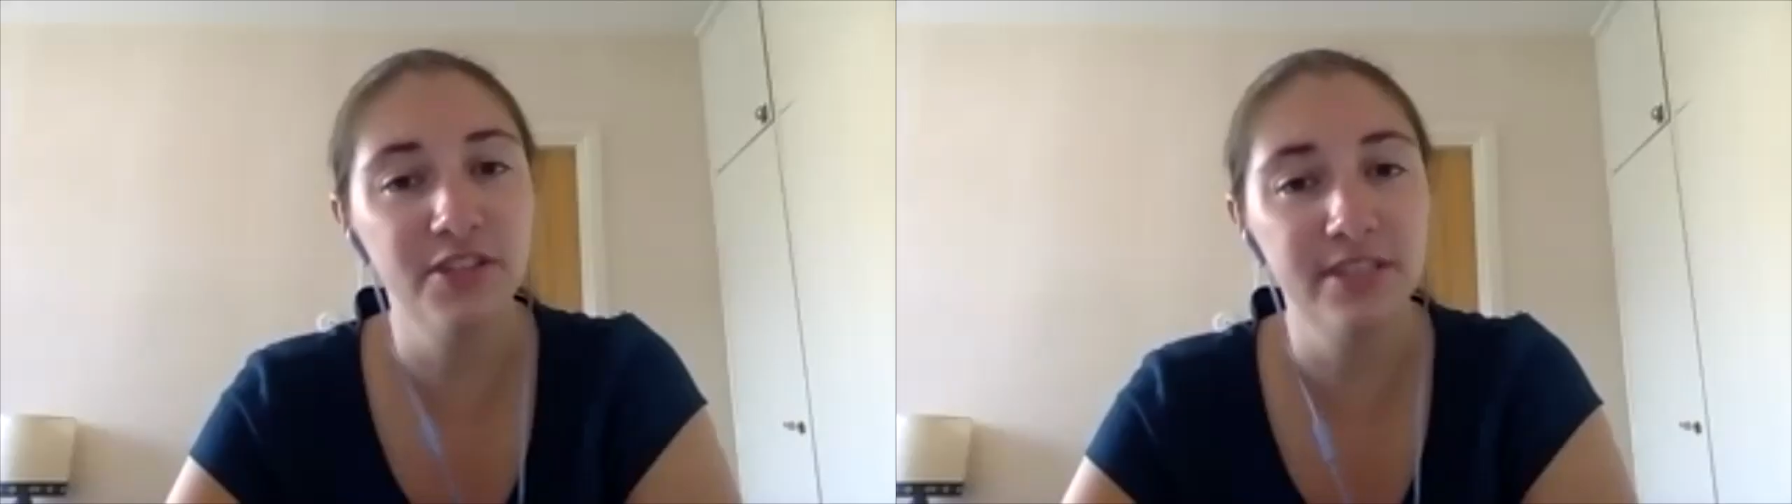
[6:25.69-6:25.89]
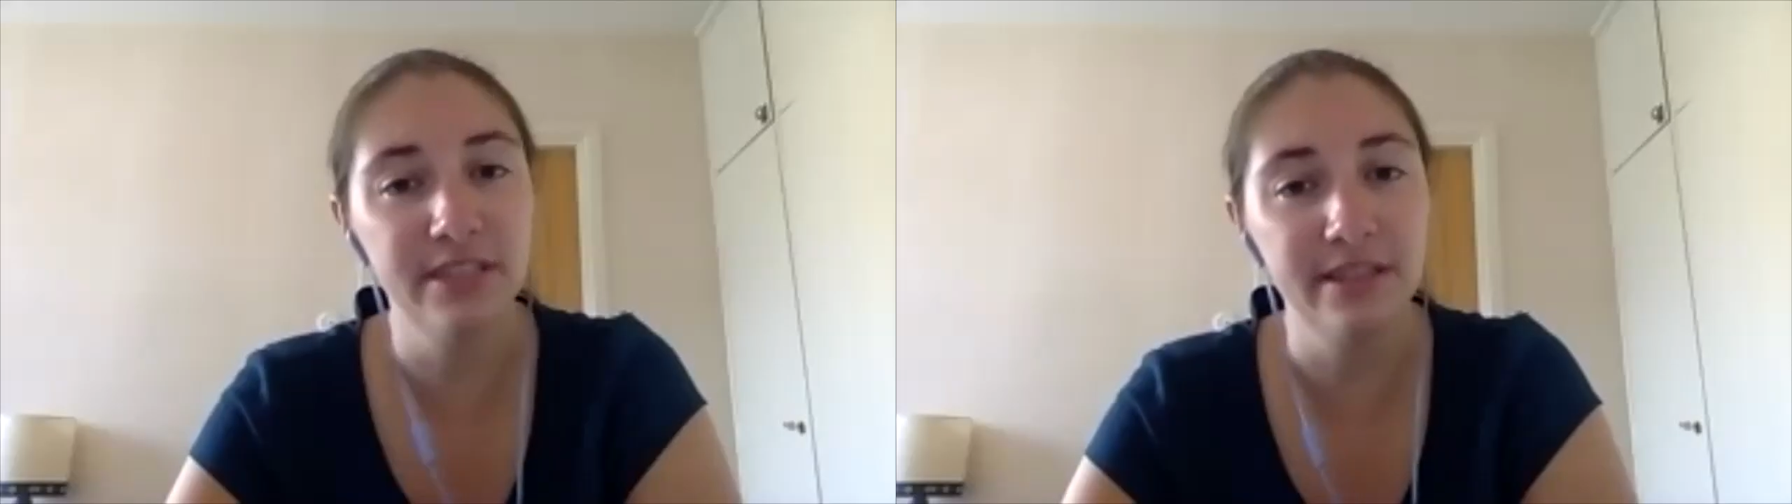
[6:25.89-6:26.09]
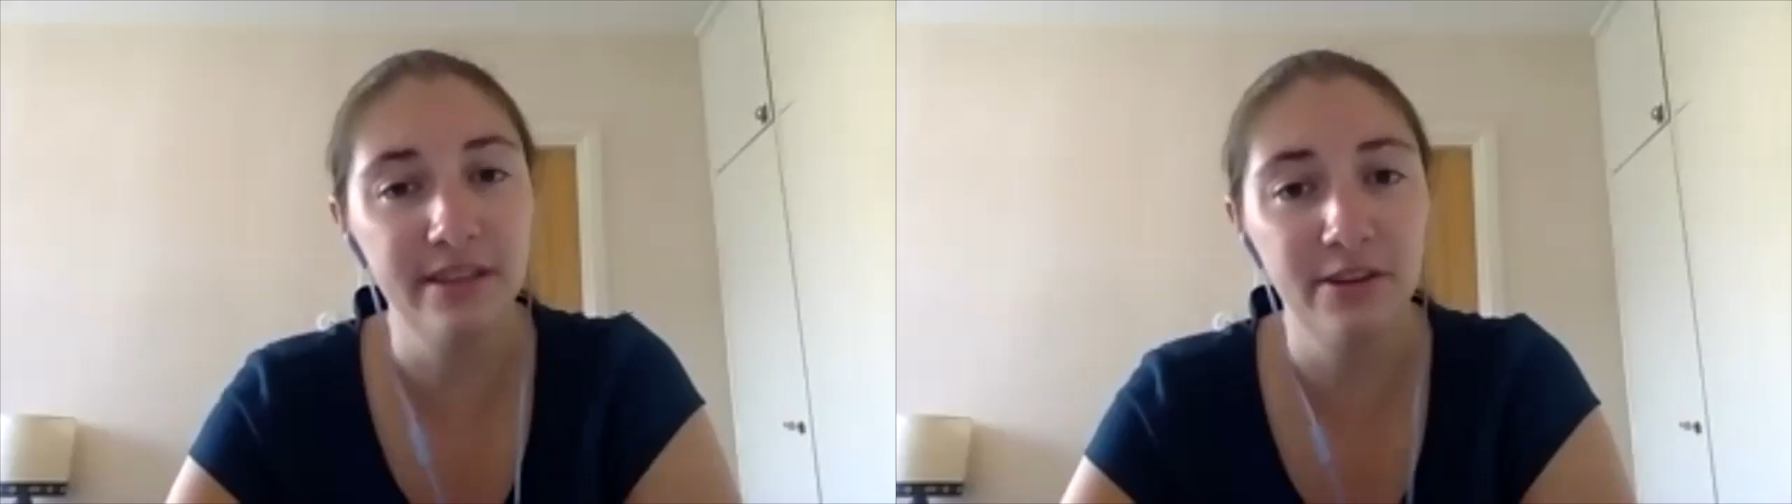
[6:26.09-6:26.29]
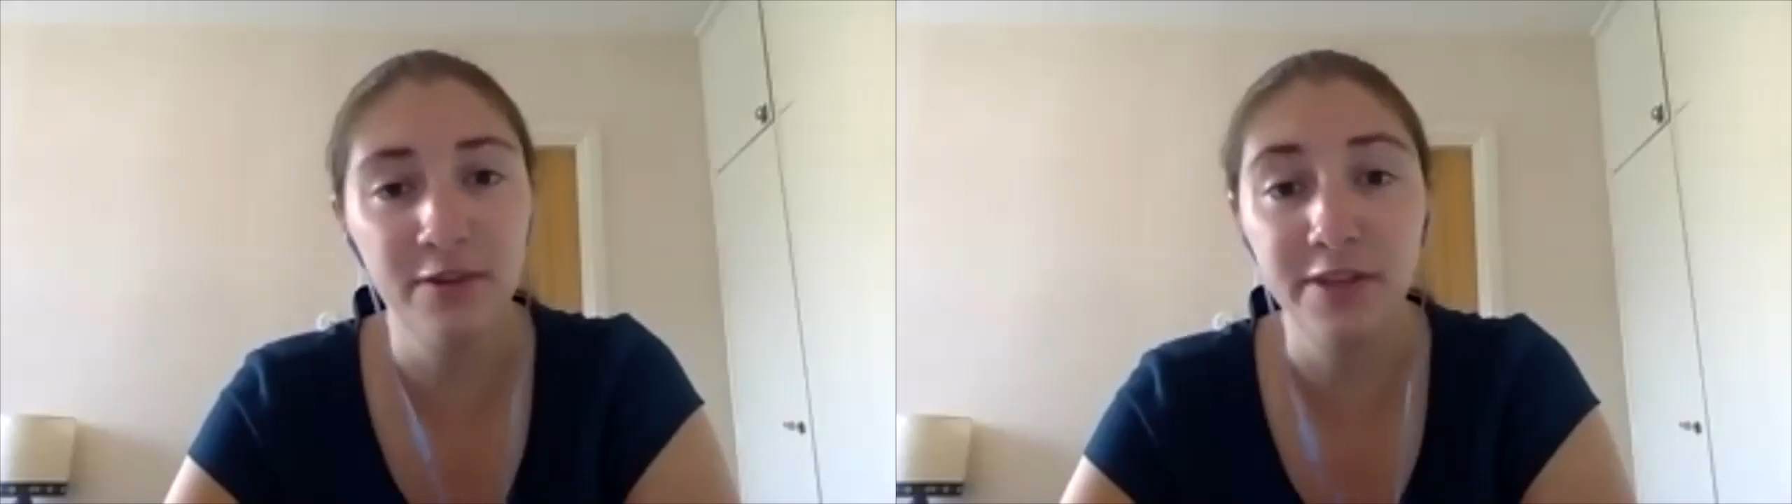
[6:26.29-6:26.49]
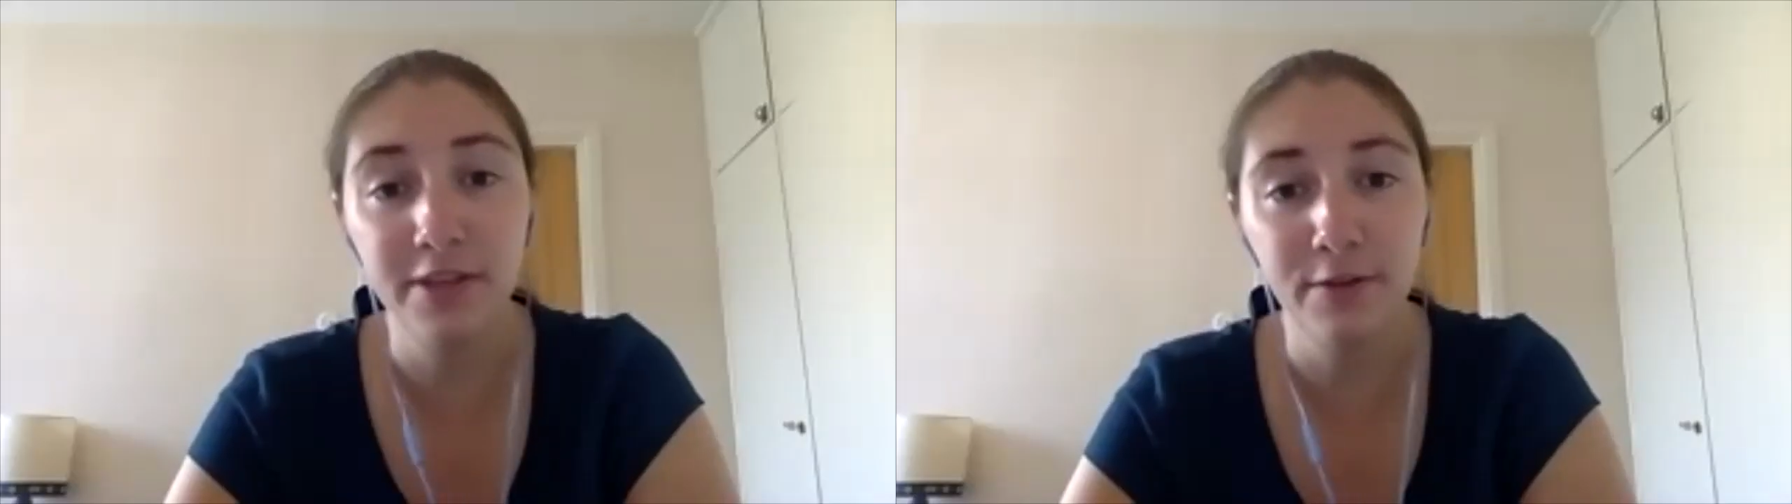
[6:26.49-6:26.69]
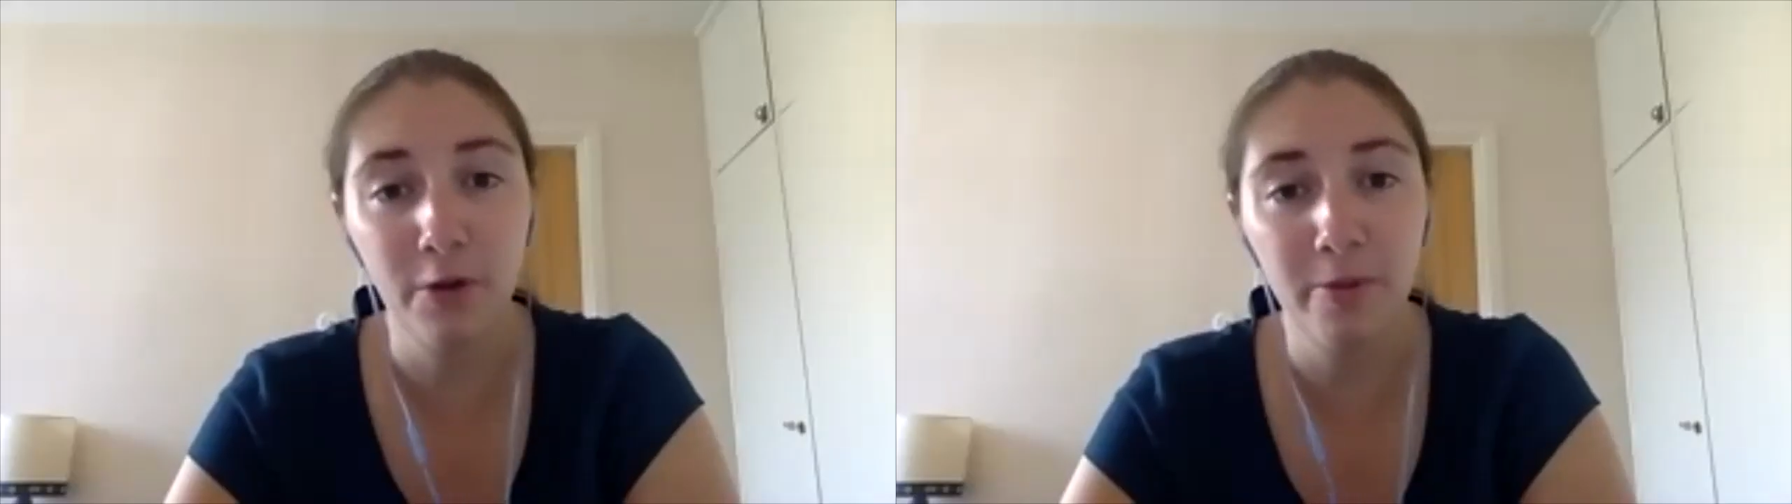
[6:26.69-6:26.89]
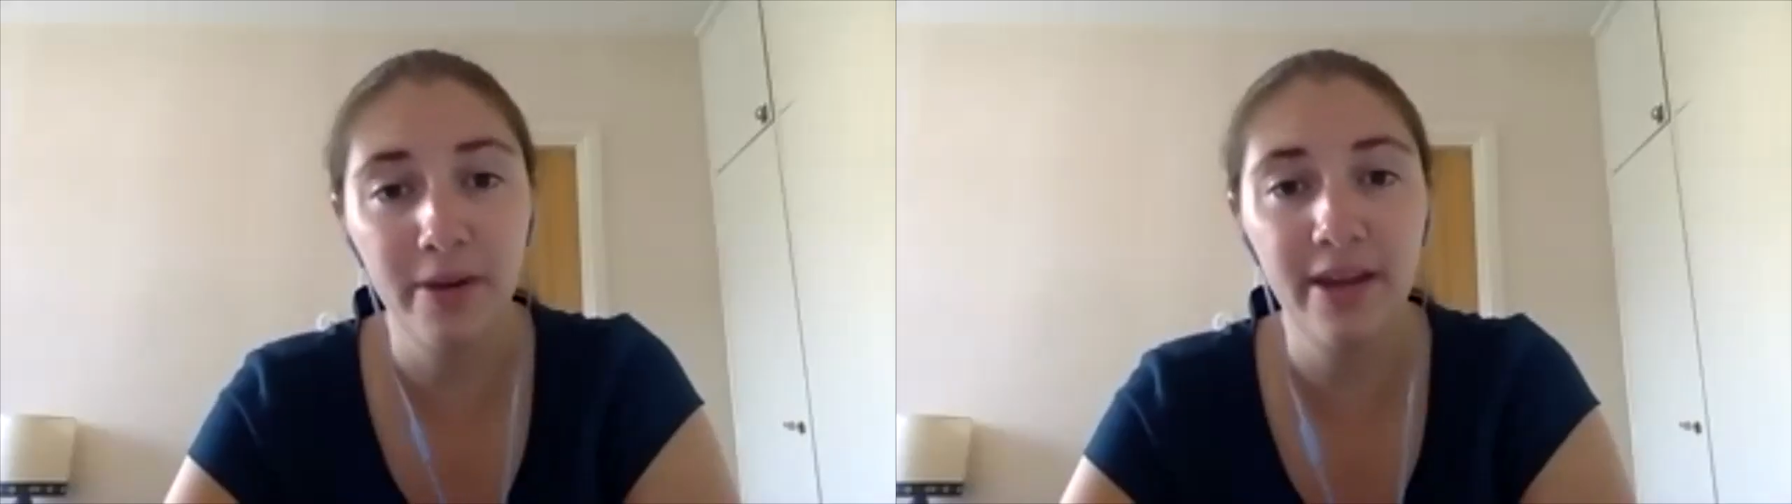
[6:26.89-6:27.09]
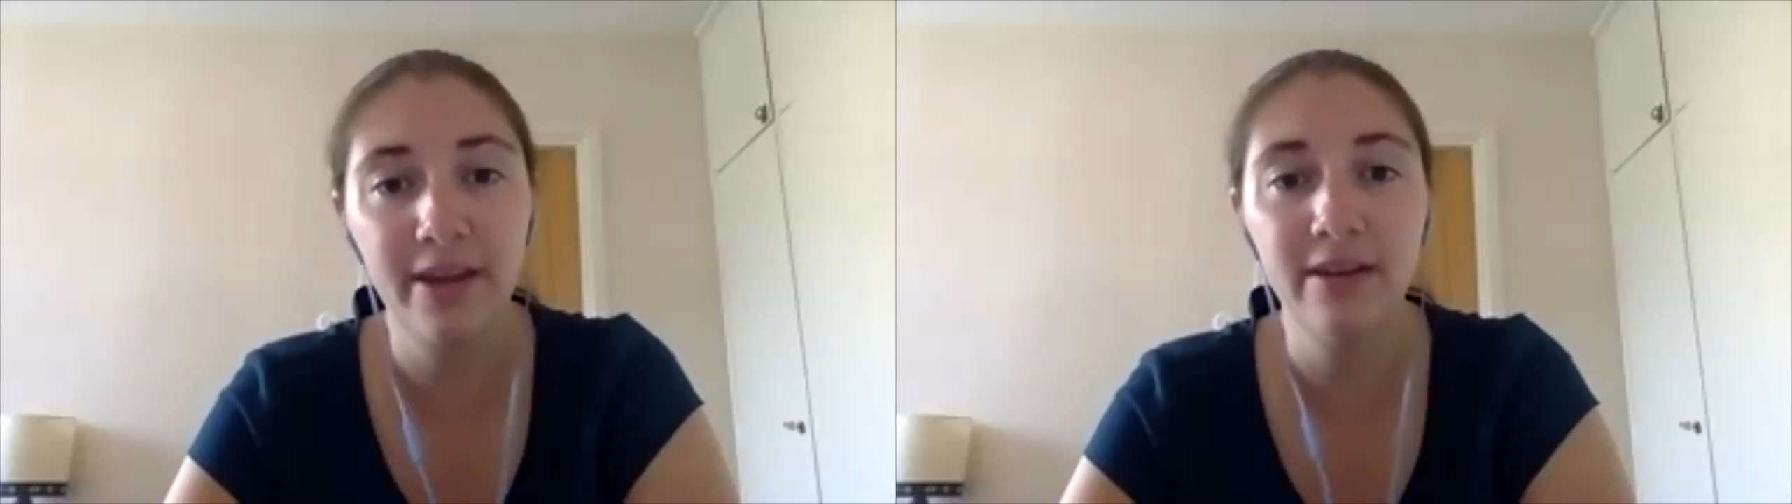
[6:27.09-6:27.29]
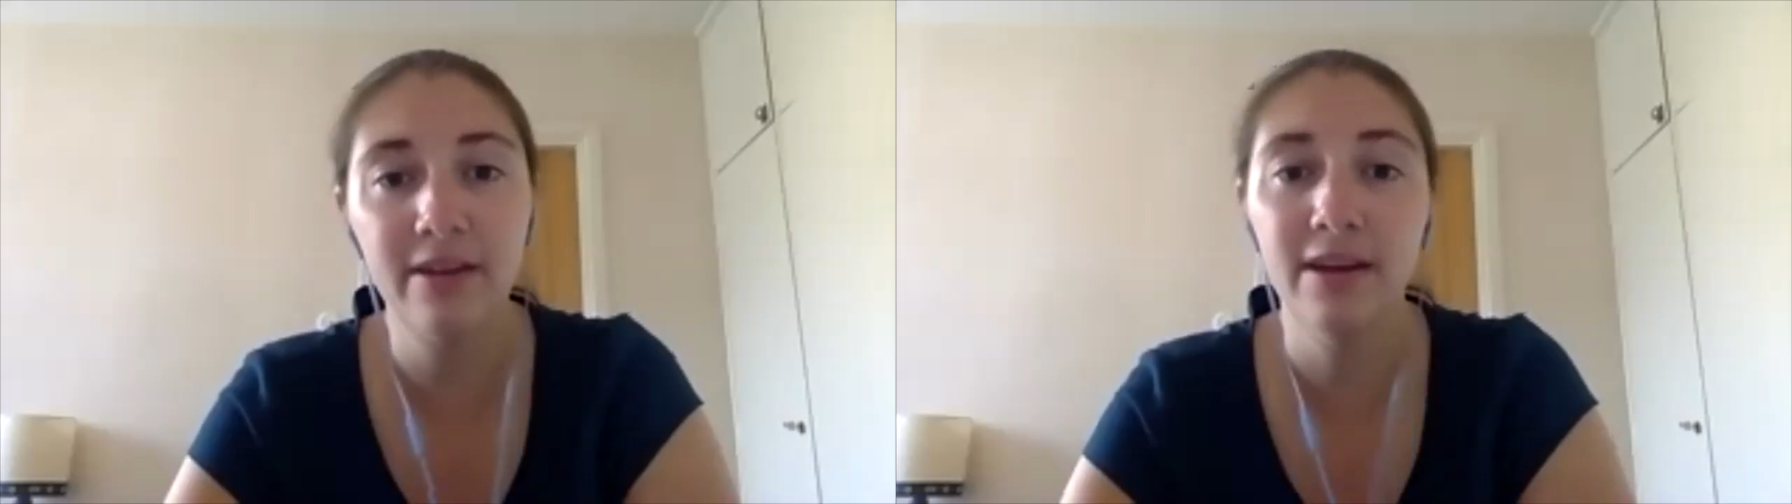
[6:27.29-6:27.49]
at the University of Copenhagen